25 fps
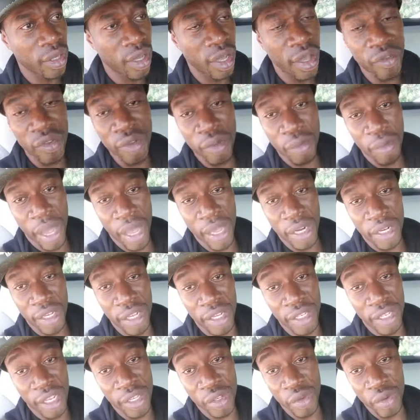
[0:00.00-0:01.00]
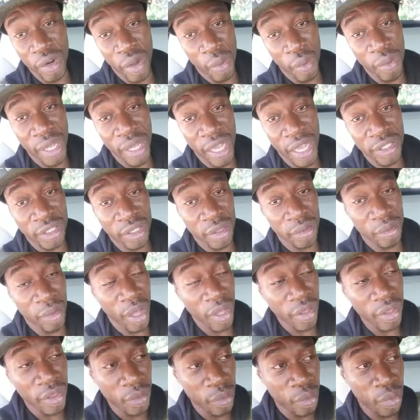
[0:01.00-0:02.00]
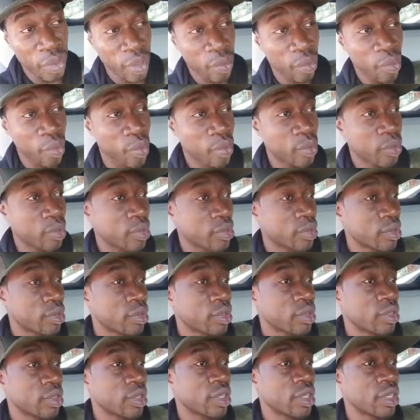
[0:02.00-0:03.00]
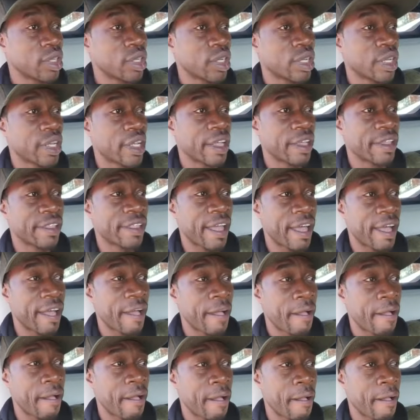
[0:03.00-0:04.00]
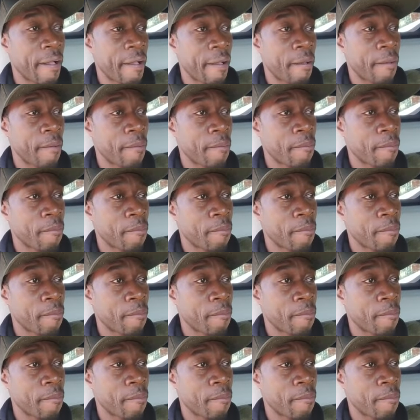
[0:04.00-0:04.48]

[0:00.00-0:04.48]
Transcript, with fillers: everybody. And then, you know, we got some other people that